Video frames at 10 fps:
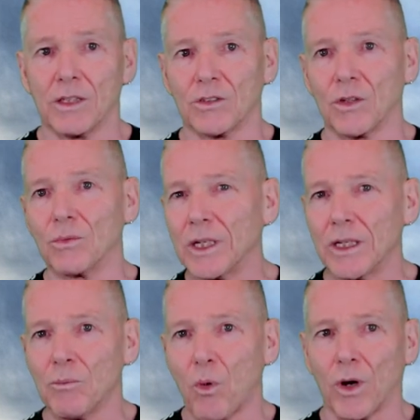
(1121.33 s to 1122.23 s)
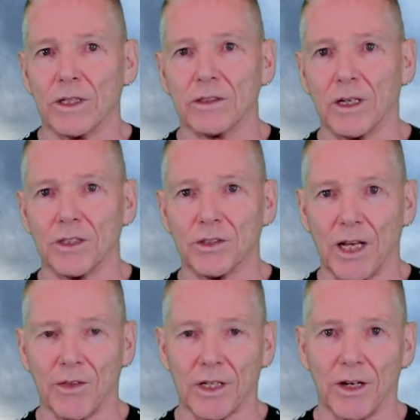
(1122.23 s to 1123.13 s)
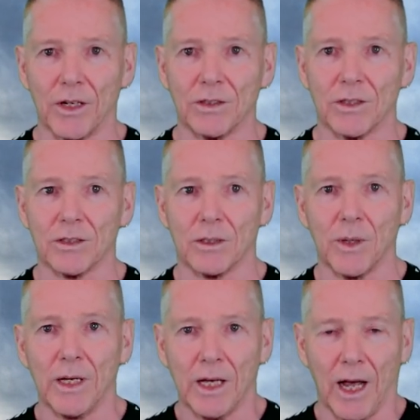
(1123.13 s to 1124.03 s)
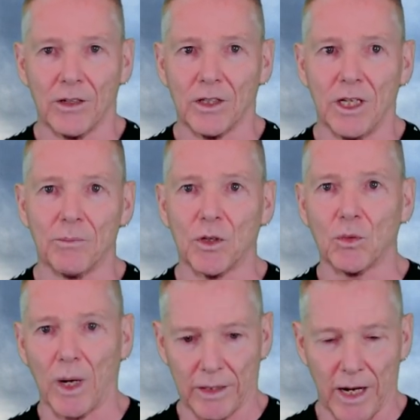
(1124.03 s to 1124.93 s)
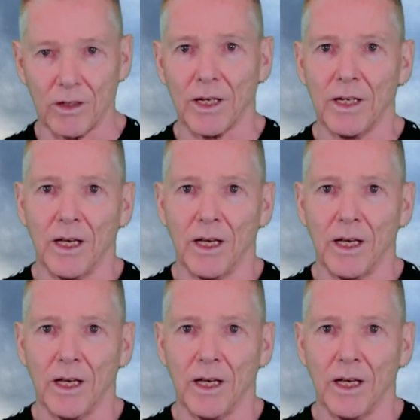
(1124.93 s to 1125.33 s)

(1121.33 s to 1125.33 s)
So really important to understand that layering system and to keep the sweat down